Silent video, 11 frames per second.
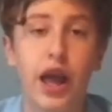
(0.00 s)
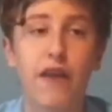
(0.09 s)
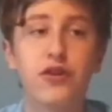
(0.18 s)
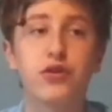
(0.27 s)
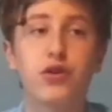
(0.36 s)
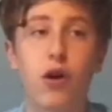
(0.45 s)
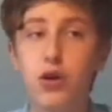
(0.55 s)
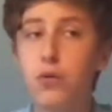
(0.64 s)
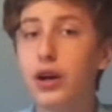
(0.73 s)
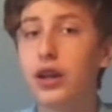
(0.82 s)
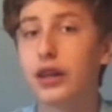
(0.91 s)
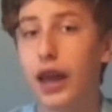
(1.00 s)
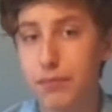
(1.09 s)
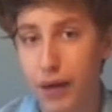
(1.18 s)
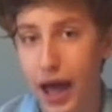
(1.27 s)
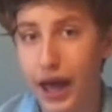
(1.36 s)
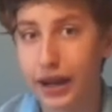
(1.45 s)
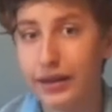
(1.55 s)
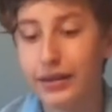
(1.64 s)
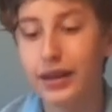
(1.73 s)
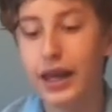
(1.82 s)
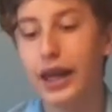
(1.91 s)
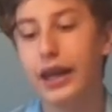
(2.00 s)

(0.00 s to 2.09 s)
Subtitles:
If you don't know what a light pad is,